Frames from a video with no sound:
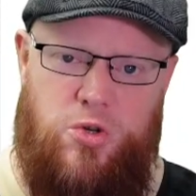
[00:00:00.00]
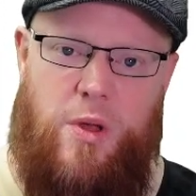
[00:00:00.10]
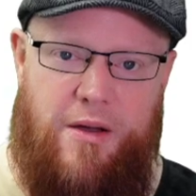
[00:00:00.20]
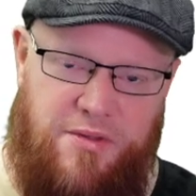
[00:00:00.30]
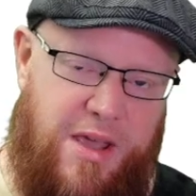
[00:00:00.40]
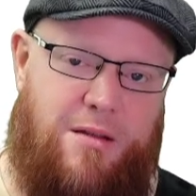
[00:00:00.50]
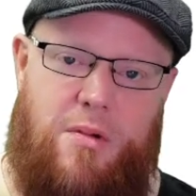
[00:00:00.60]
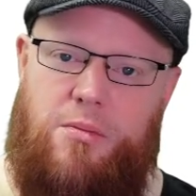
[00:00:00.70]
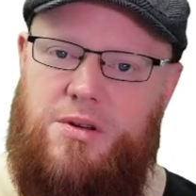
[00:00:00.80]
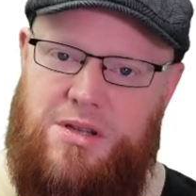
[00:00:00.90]
will have data
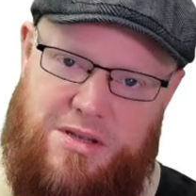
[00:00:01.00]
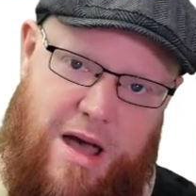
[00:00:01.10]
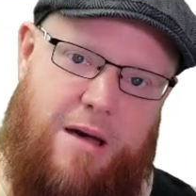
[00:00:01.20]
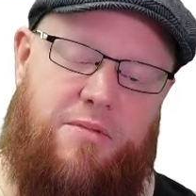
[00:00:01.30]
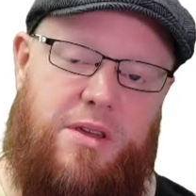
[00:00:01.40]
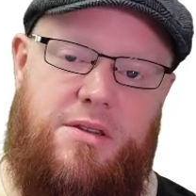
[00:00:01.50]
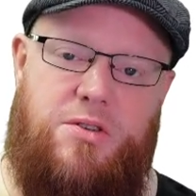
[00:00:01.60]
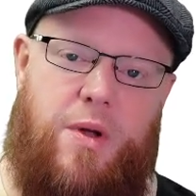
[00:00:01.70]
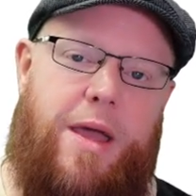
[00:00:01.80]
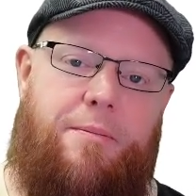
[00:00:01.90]
members. It's
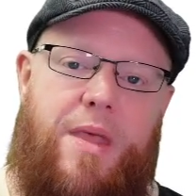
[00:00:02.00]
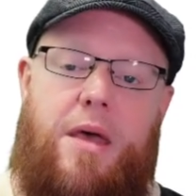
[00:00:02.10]
obvious, right?